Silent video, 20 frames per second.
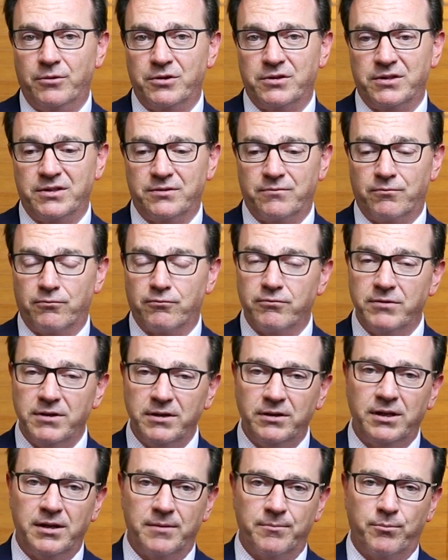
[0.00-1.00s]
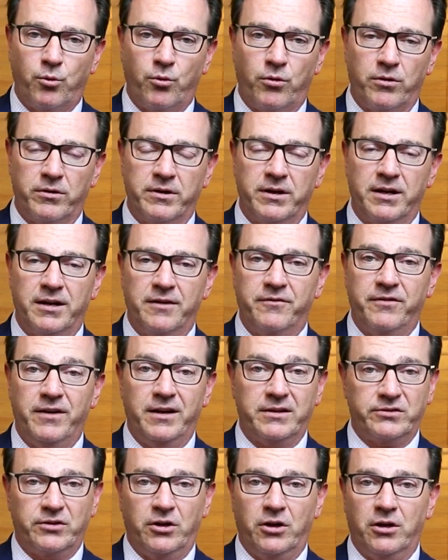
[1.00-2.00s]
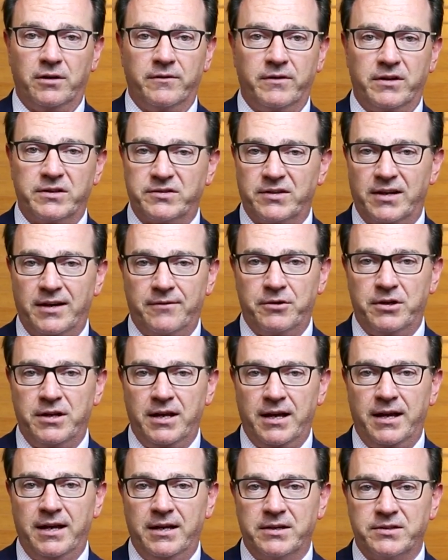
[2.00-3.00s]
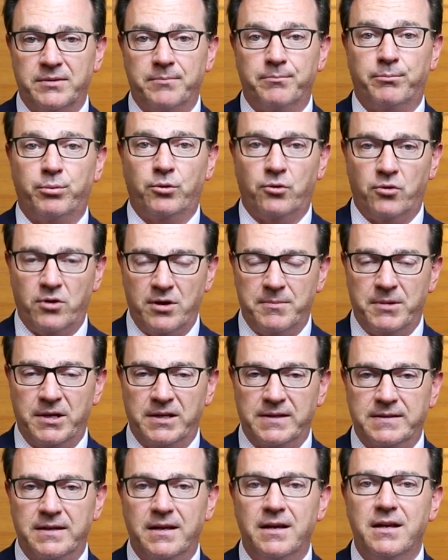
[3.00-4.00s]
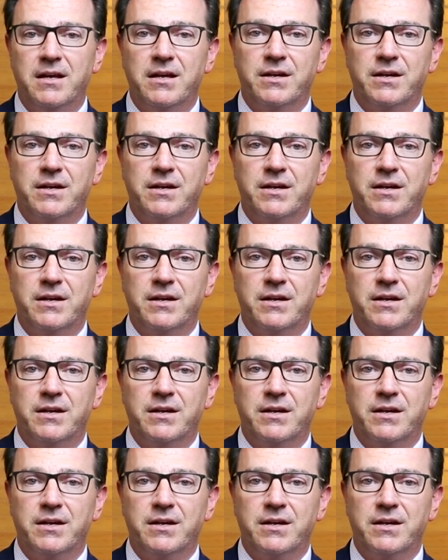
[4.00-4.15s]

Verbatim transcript: which is really important and affects all of us every day, is employment.